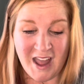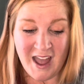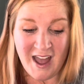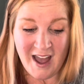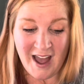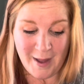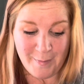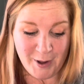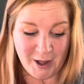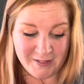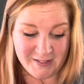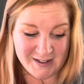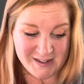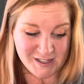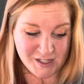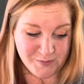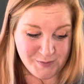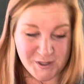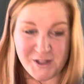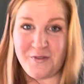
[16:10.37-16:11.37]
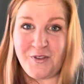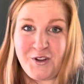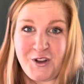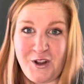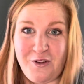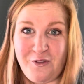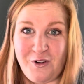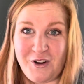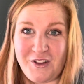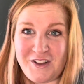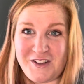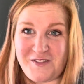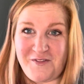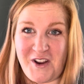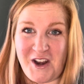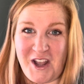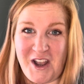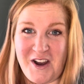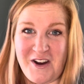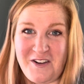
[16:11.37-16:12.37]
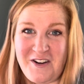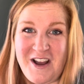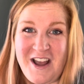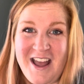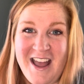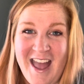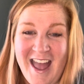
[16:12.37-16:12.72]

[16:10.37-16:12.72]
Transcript: I bought these specifically for this video